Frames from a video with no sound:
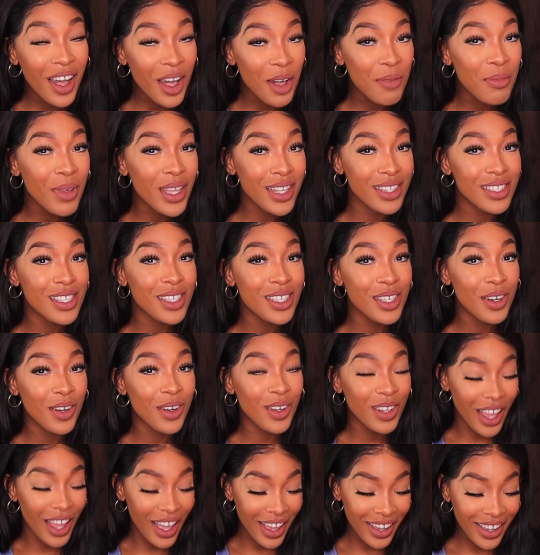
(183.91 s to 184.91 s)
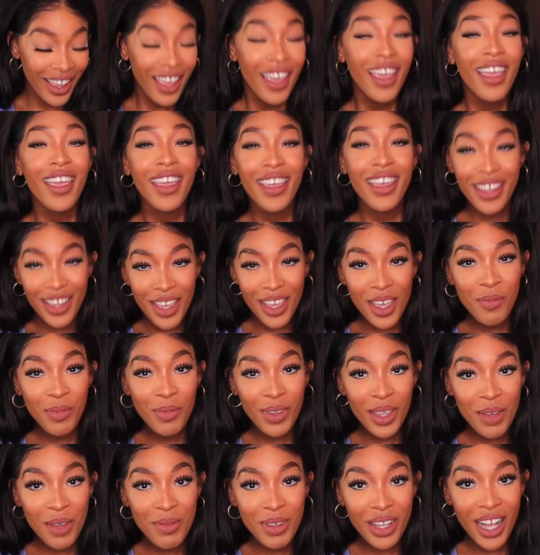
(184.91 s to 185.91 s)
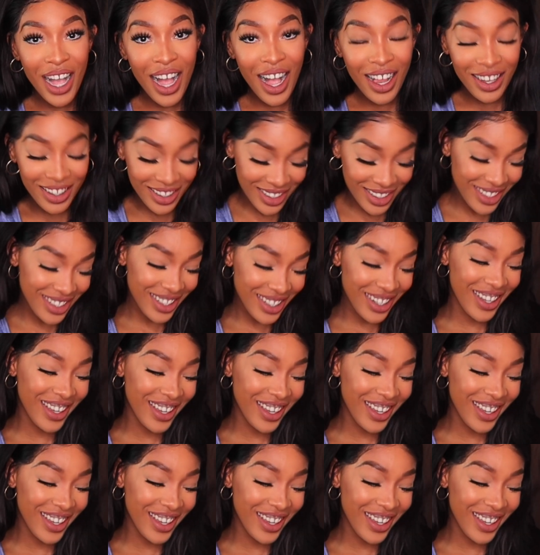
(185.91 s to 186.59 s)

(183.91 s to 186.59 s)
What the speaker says: up until like he hit me up in college.